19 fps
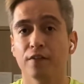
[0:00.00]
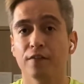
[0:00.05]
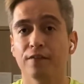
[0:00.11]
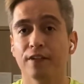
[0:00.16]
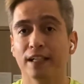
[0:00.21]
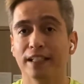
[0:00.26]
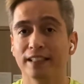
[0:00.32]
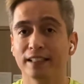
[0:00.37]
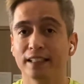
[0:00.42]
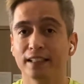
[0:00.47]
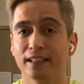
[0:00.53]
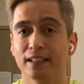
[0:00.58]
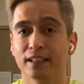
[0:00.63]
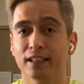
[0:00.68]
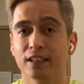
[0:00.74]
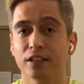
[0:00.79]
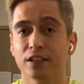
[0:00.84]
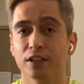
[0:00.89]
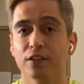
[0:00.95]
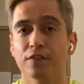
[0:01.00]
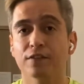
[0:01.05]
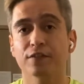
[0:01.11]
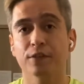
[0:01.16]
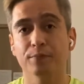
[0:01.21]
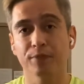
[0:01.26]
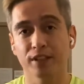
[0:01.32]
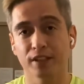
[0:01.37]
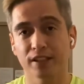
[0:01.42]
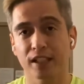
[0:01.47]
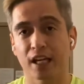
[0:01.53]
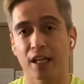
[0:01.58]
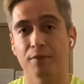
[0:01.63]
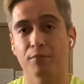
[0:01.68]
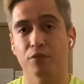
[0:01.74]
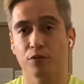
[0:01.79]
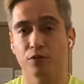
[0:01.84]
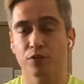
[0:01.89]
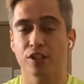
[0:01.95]
validity from the
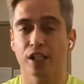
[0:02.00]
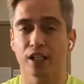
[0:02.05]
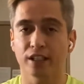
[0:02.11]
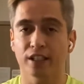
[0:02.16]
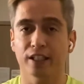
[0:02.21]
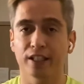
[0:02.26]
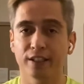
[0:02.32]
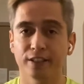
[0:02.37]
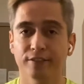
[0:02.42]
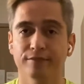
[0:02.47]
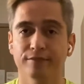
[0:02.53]
time you check in.